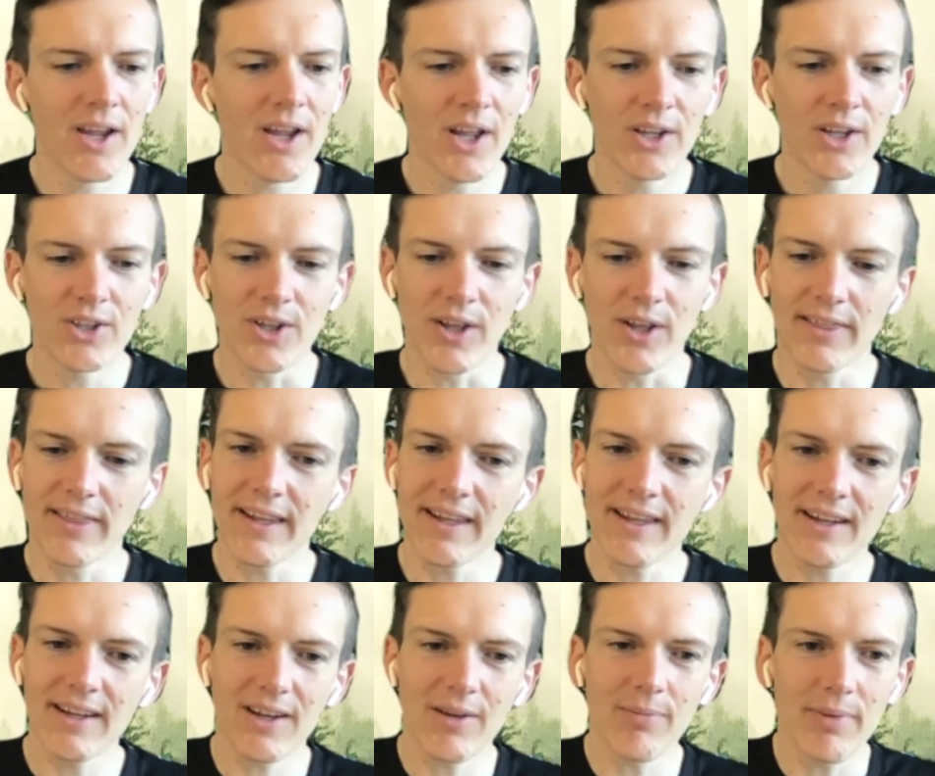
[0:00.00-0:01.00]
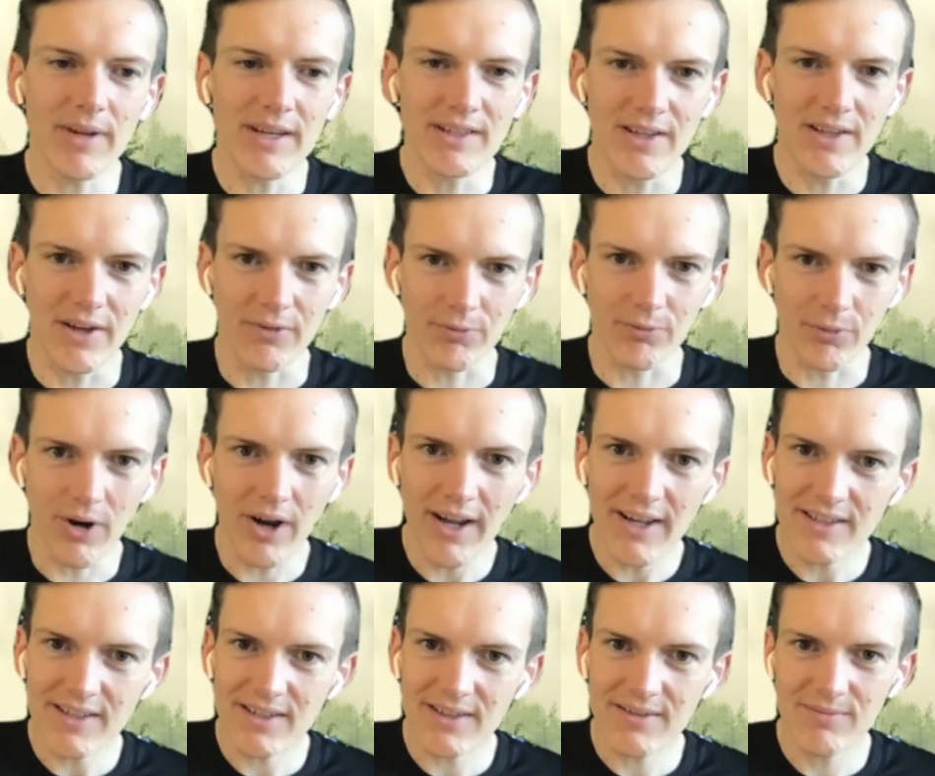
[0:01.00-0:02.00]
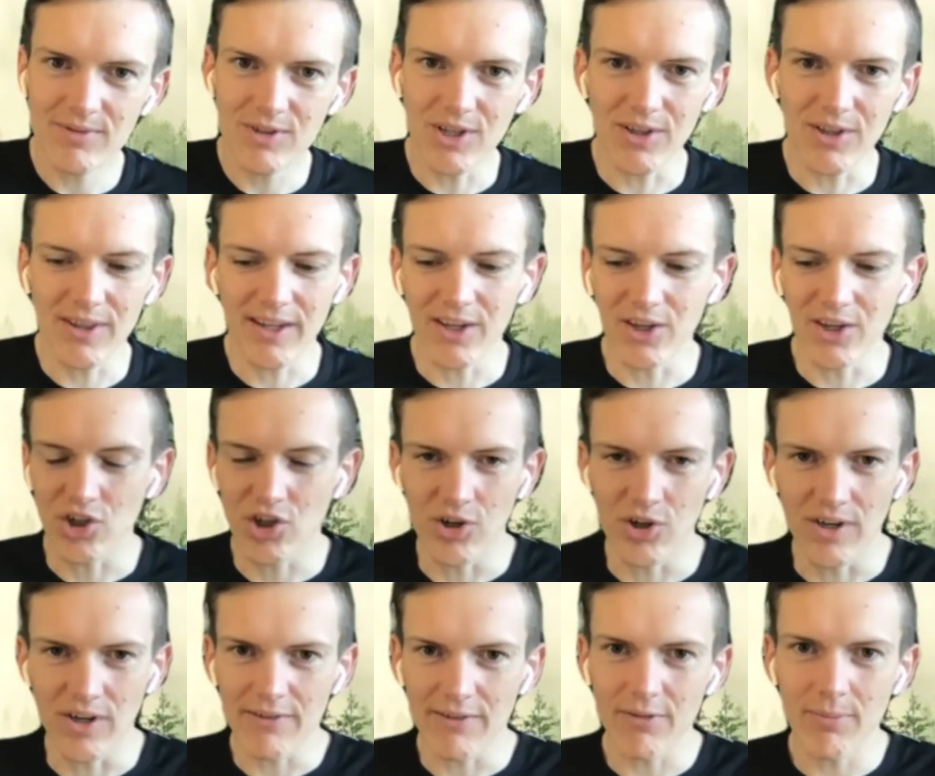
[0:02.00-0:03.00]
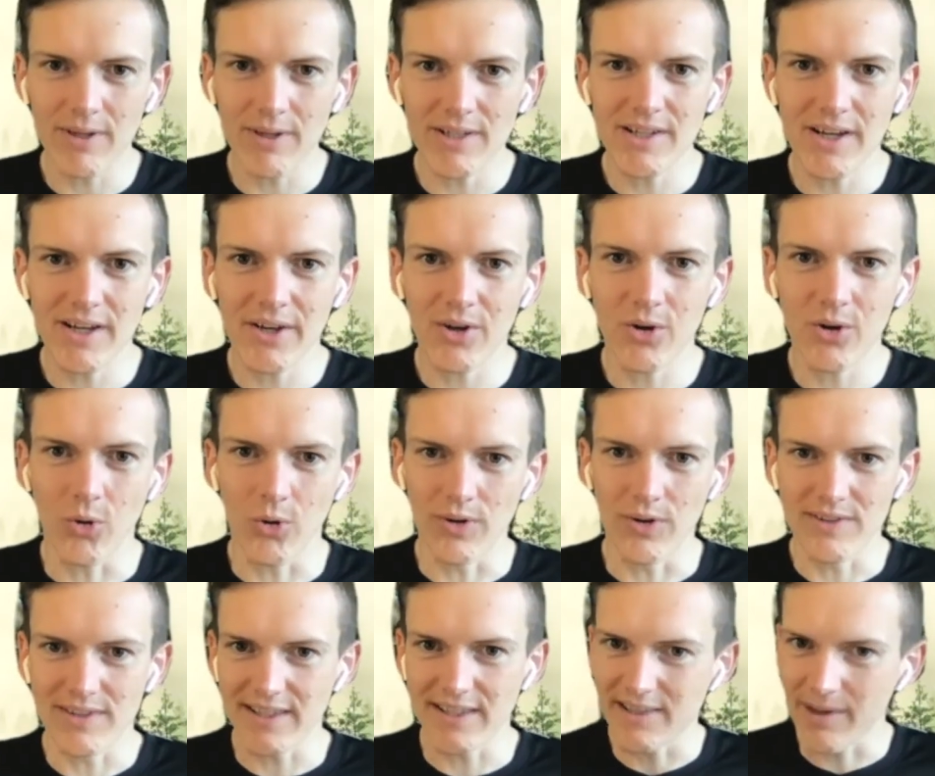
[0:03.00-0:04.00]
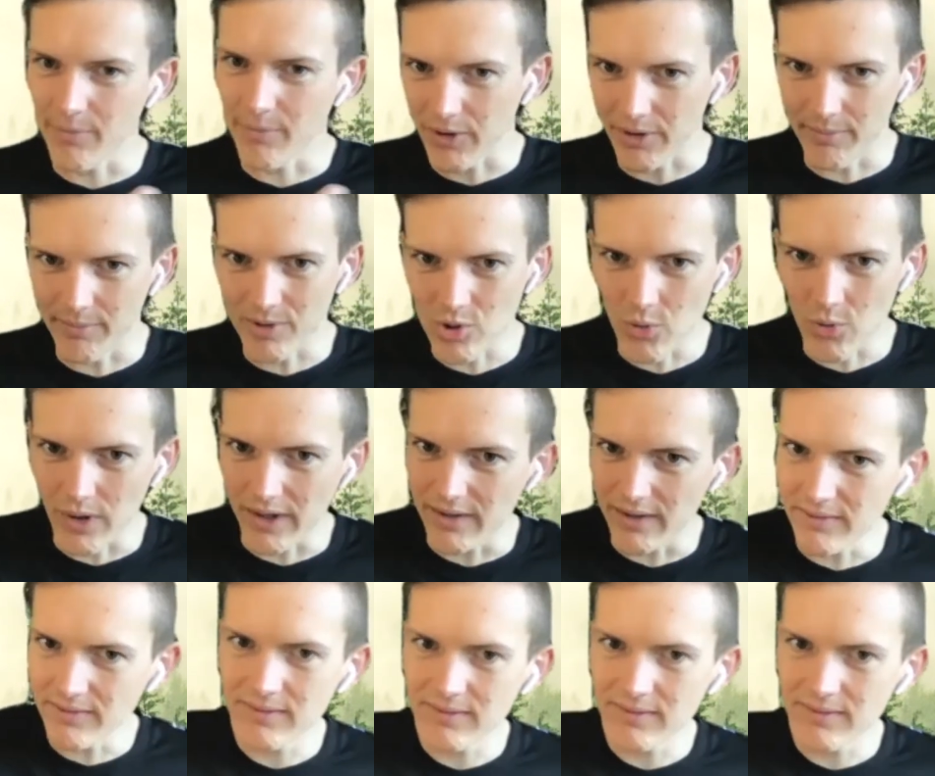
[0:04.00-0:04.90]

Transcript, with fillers: Do you think it can be done right? Do you think it should never be done? Or is there somewhere in between?